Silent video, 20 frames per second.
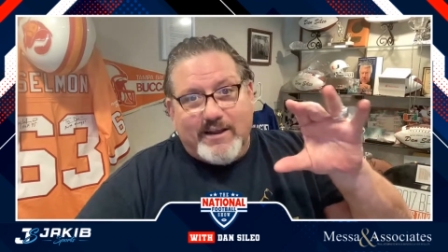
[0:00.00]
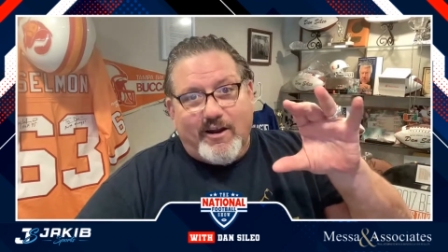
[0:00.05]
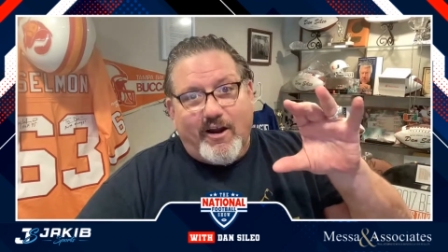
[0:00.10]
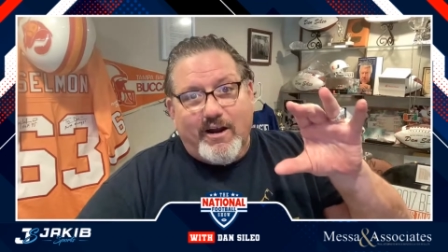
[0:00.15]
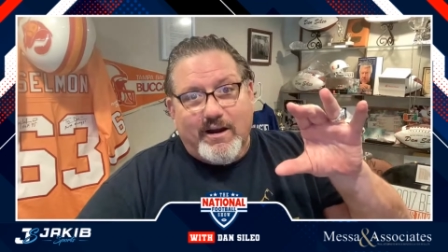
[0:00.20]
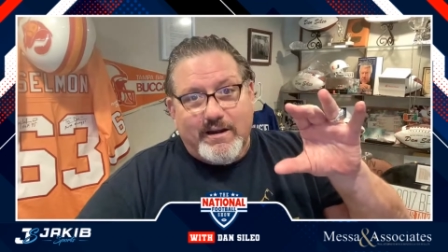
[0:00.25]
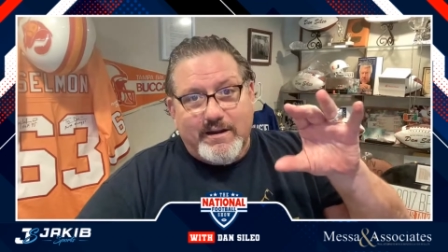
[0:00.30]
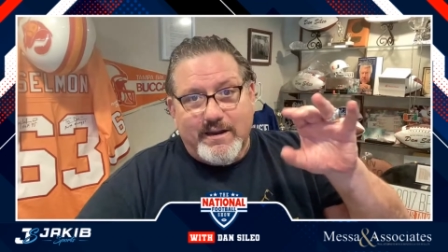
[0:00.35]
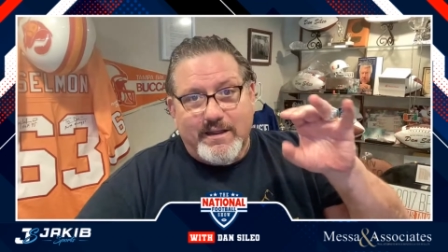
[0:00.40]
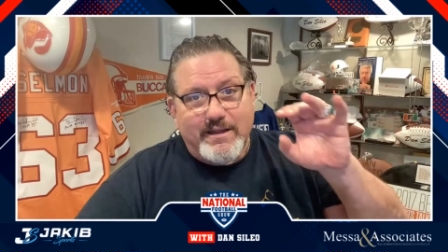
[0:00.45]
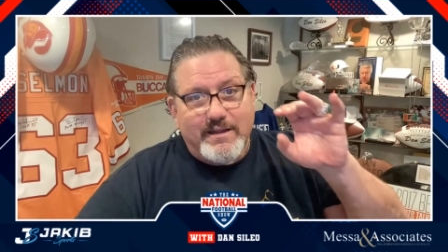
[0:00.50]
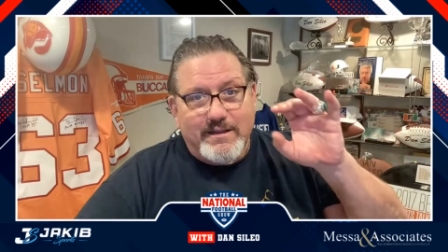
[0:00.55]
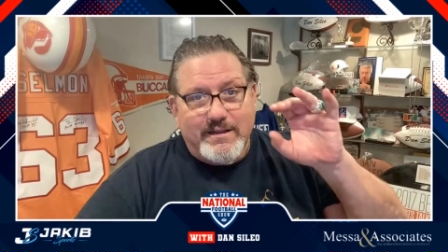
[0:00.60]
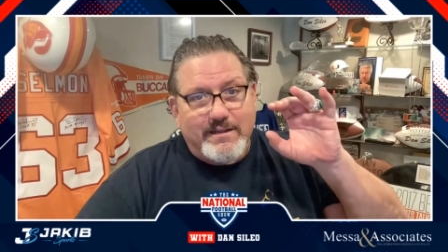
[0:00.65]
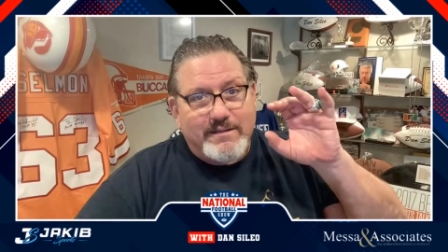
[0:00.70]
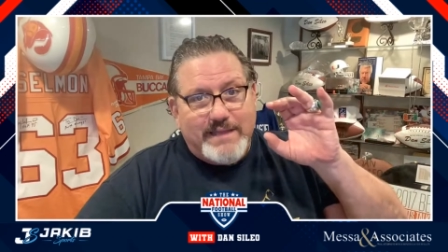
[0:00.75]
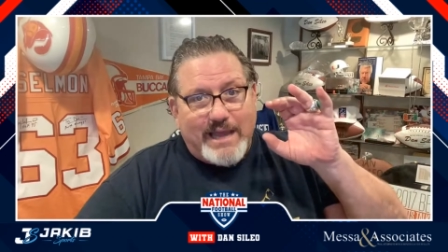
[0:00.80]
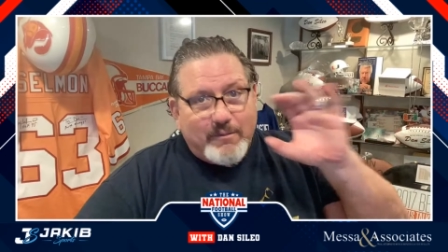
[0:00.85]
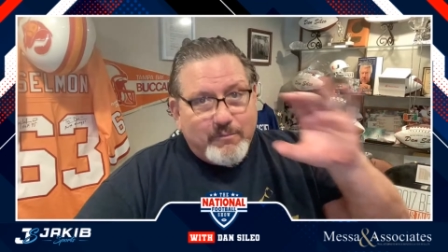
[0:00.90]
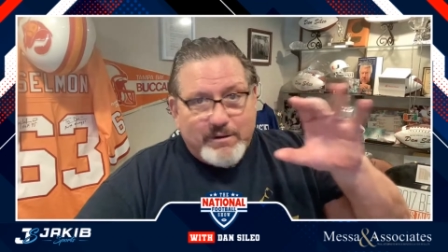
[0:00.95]
card
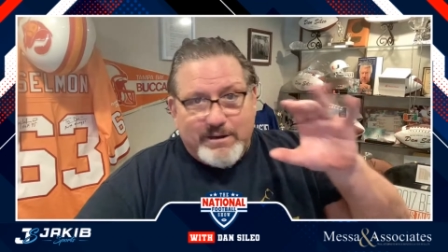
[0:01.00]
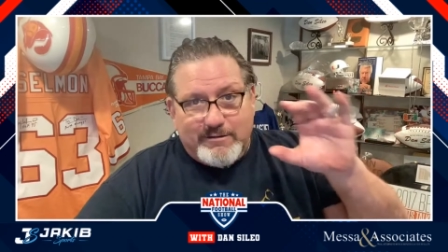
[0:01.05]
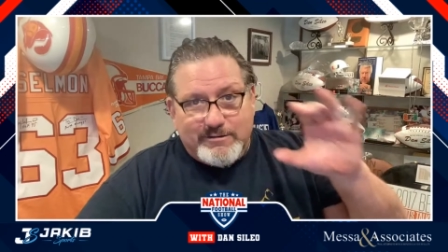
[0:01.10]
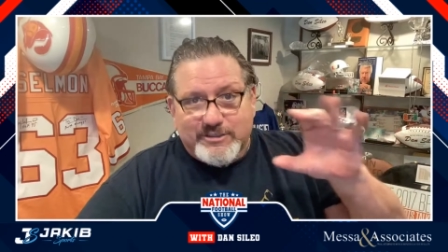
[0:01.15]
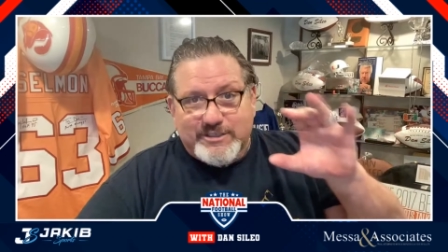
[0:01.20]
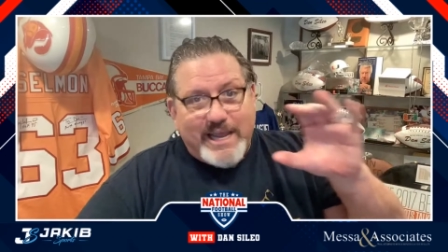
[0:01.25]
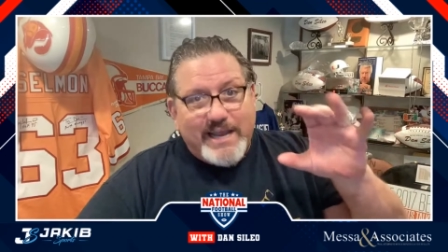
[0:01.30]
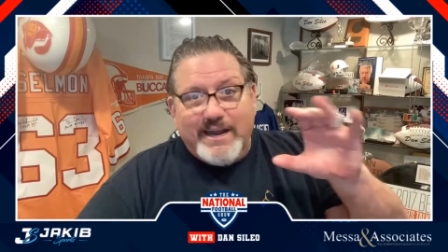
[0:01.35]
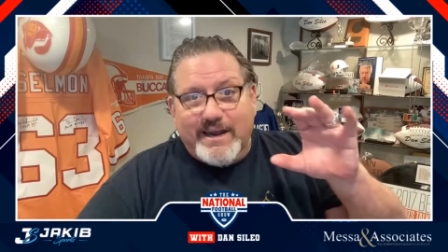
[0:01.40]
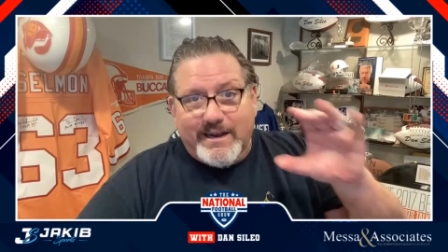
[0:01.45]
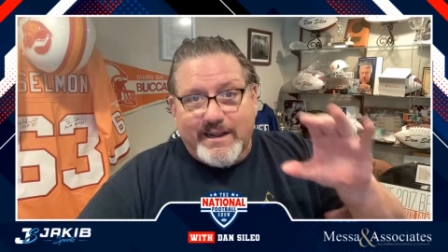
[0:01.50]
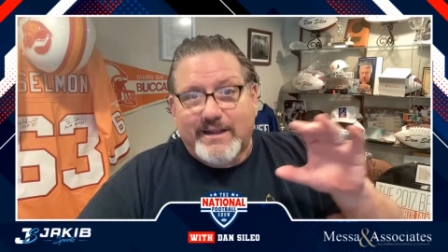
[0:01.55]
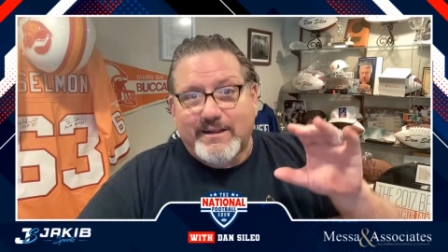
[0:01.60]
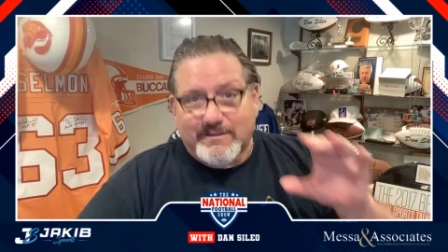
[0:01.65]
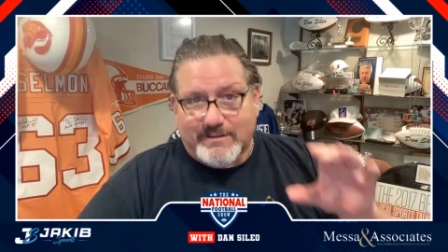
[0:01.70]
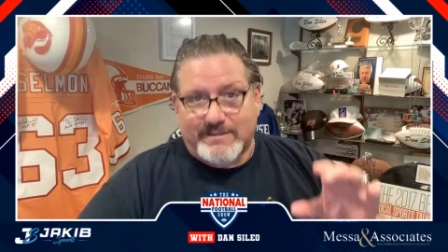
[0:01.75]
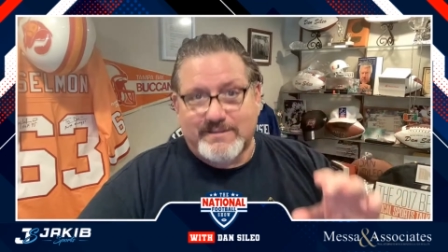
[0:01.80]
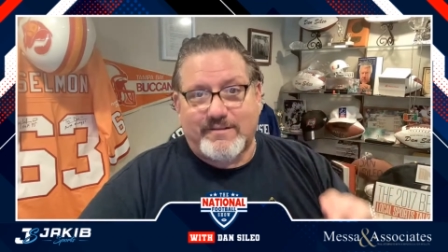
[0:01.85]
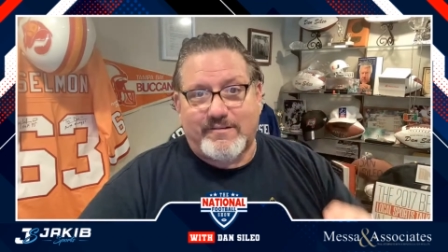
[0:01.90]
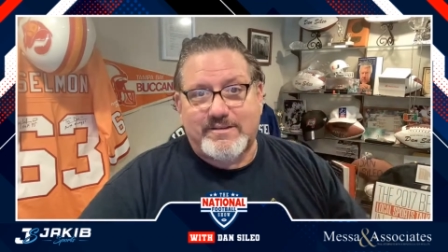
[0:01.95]
that when you stayed at
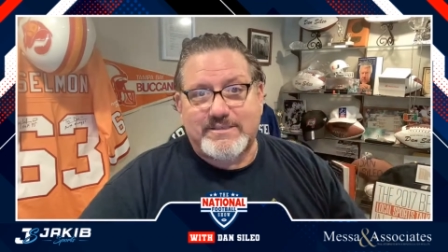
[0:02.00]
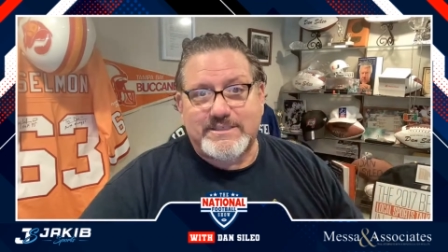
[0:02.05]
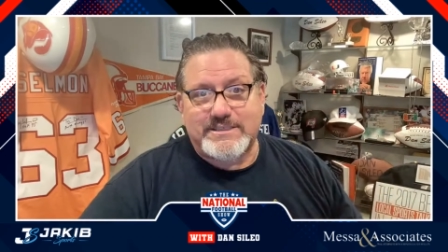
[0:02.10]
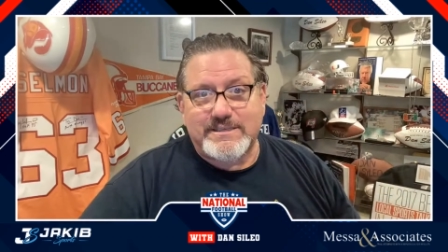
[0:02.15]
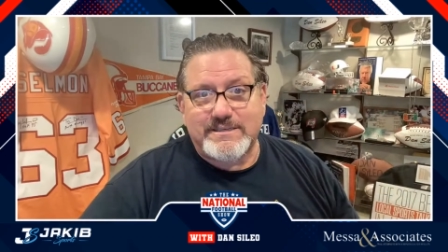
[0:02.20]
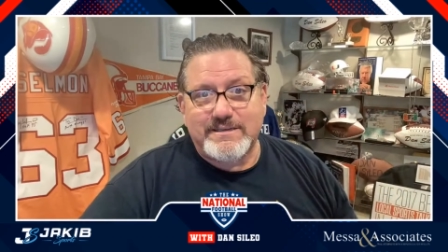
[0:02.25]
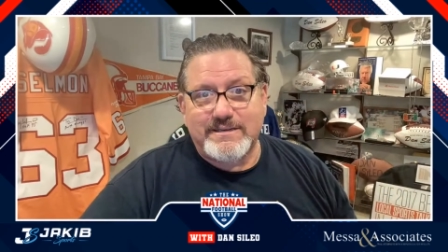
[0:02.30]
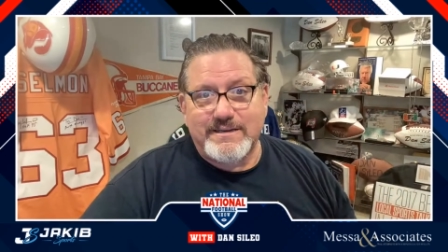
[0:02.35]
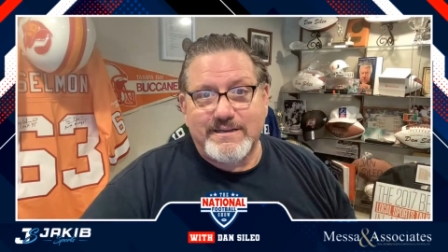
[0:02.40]
Hilton's,